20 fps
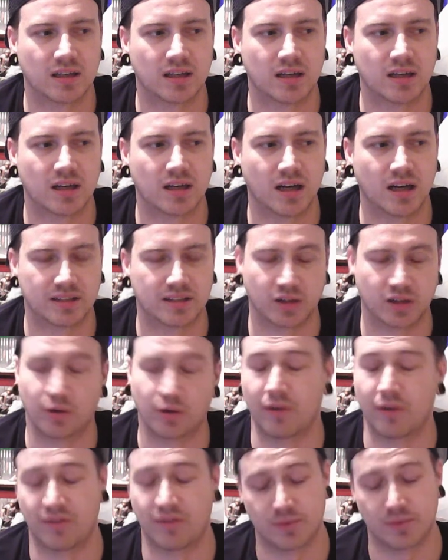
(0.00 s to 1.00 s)
I don't know
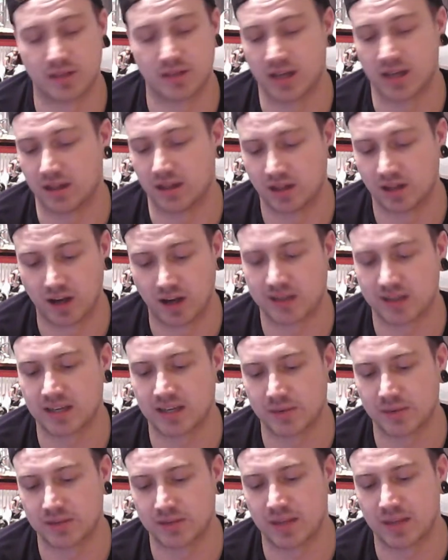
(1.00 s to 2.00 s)
if it was there. The guy said
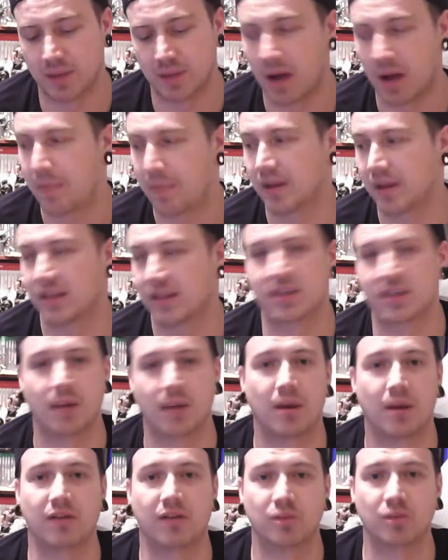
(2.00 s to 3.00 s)
it was there, but I picked this up
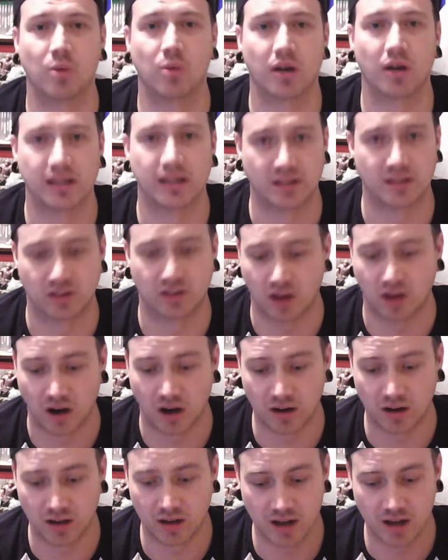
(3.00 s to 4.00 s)
after work in the
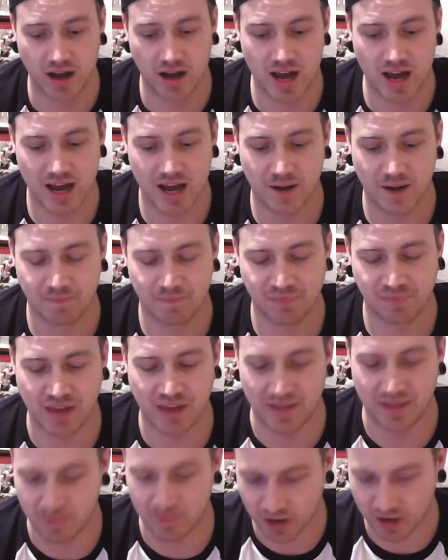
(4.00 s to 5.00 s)
dark.
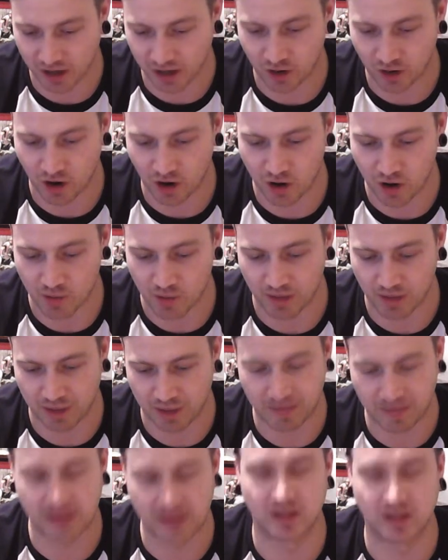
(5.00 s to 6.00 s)
And then when I got home, I
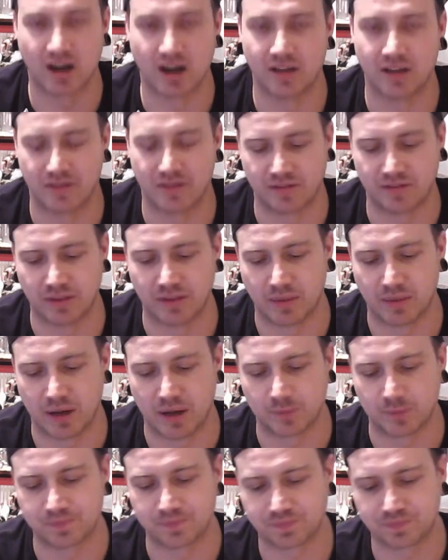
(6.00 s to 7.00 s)
paid the guy the
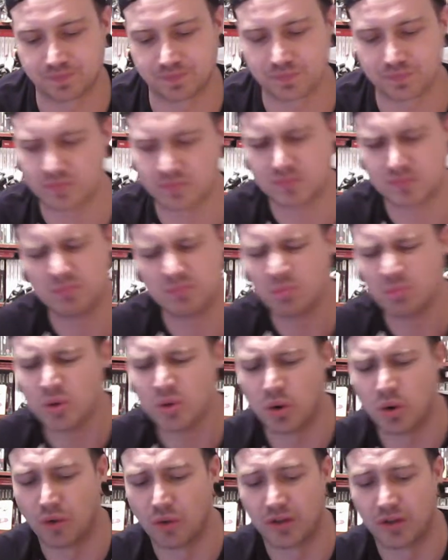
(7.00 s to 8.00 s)
£15,
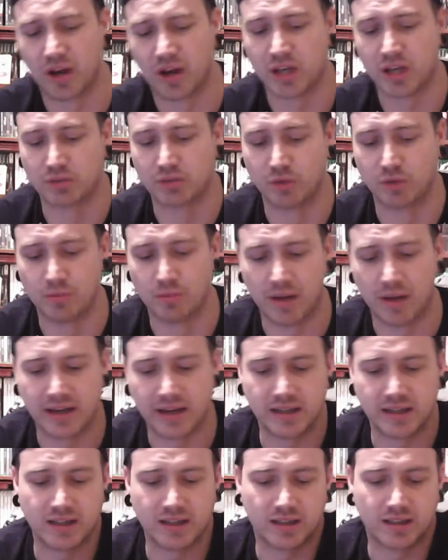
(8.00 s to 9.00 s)
or the guy's roommate,
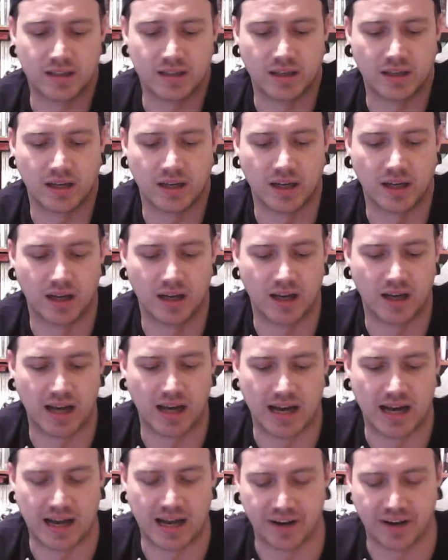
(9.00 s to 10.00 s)

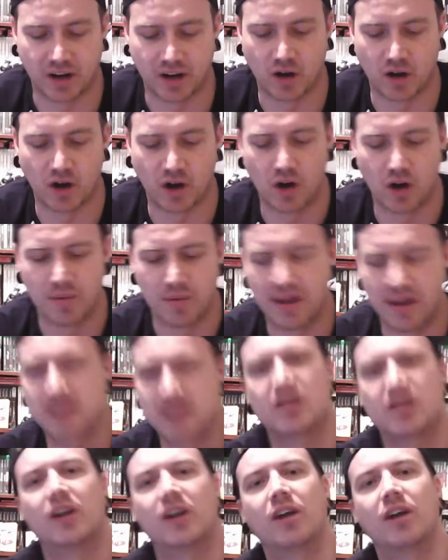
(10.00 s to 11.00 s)
and I got home and then
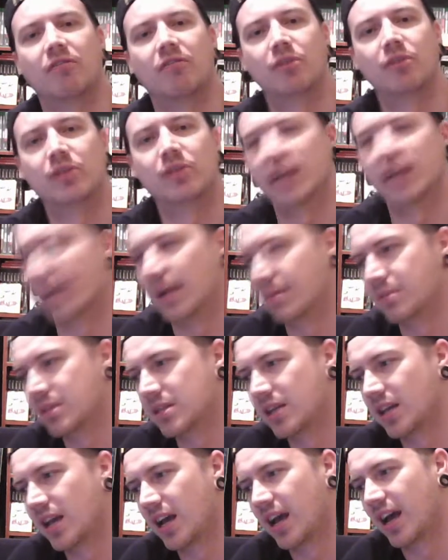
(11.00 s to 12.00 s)
started going through the games,
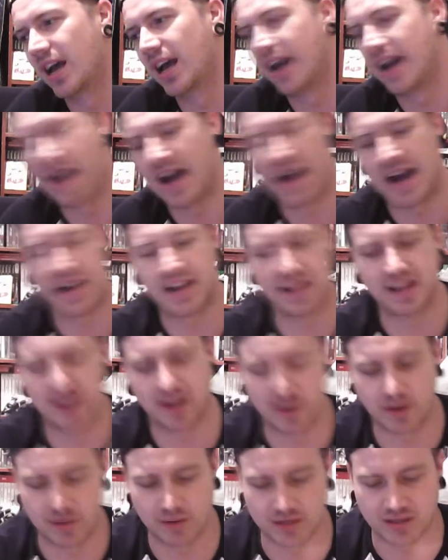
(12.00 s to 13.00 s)
and then I
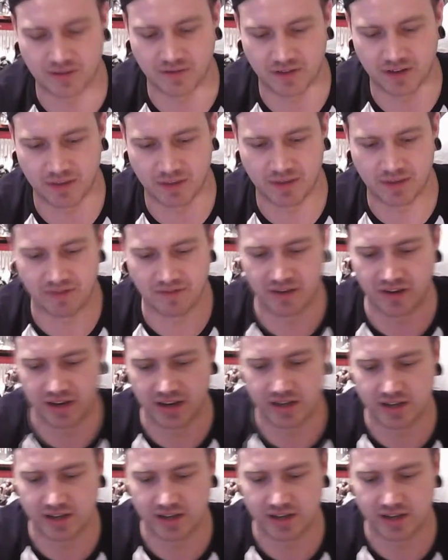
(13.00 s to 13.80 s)
noticed something a bit funny.